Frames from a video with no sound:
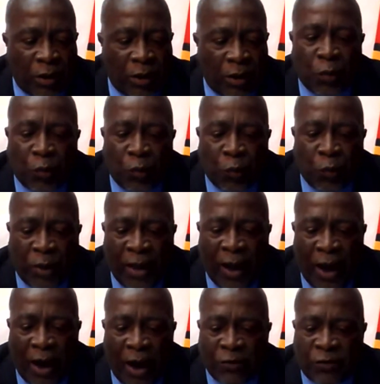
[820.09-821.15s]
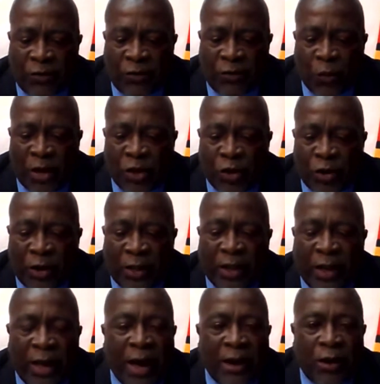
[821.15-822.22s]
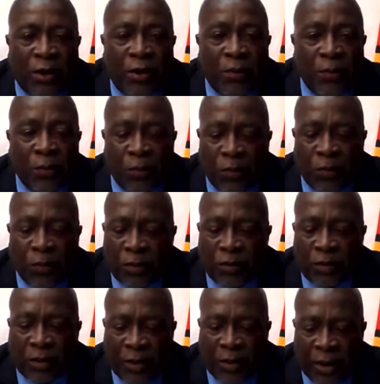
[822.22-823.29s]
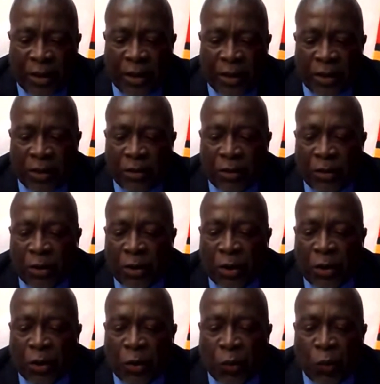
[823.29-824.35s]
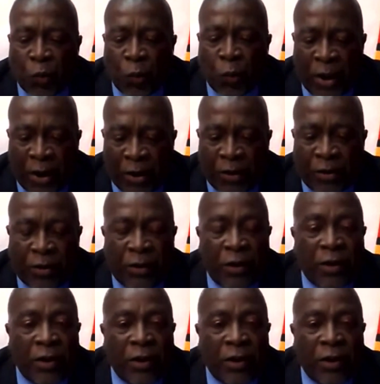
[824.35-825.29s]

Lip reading: we have a situation in Guyana today where